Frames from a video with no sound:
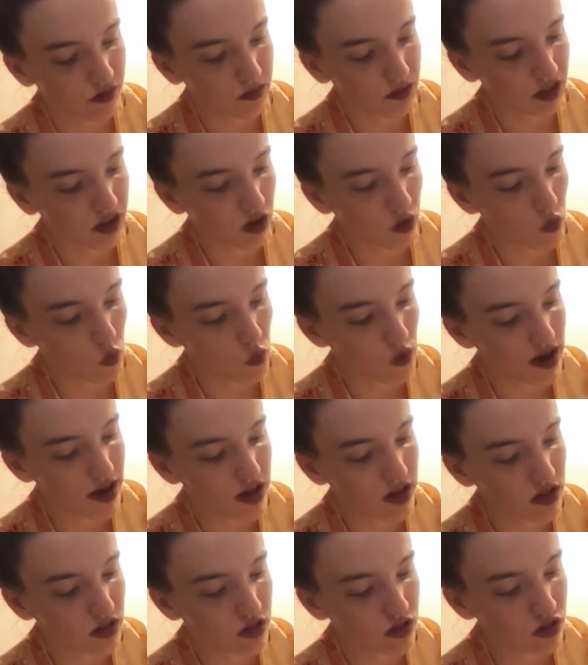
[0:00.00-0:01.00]
from like a
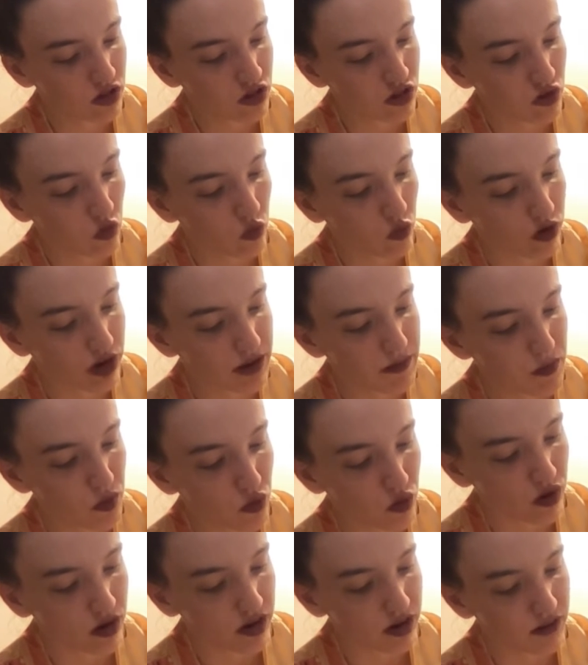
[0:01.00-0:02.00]
well
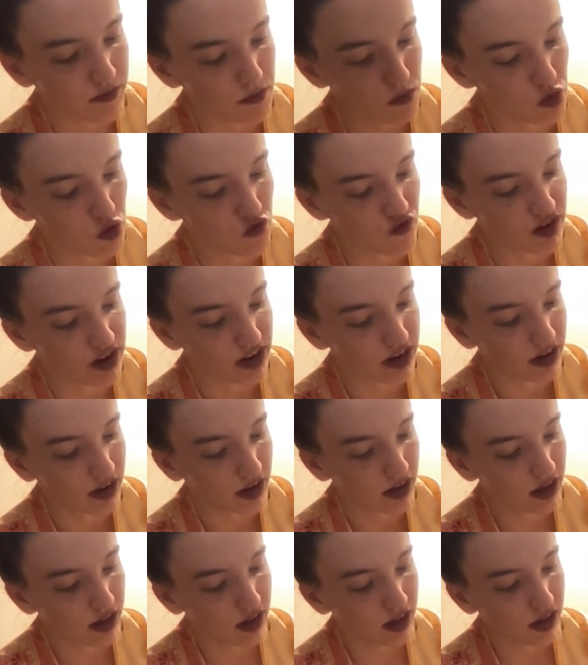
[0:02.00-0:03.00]
storyboarded movie
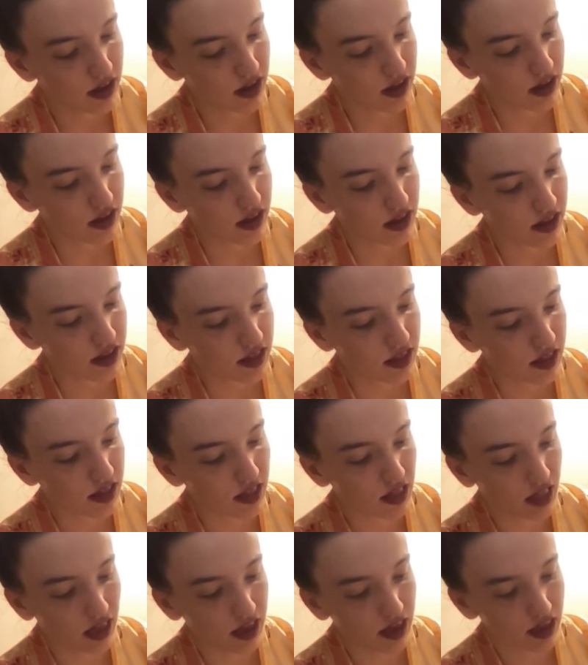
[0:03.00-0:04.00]

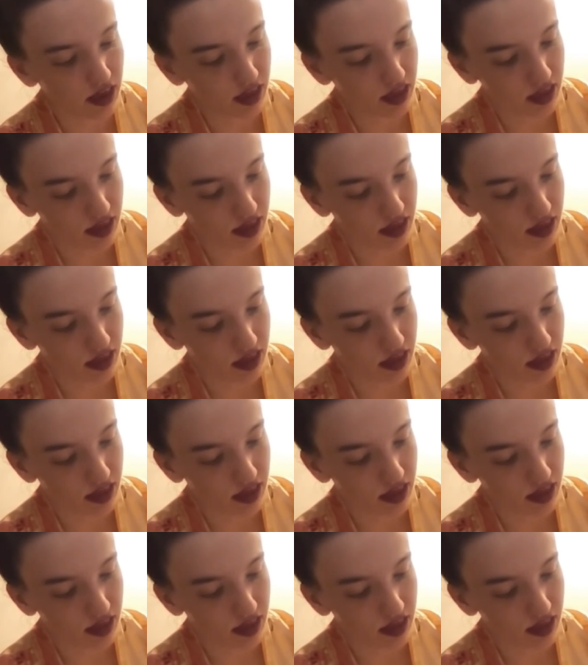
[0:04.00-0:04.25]
like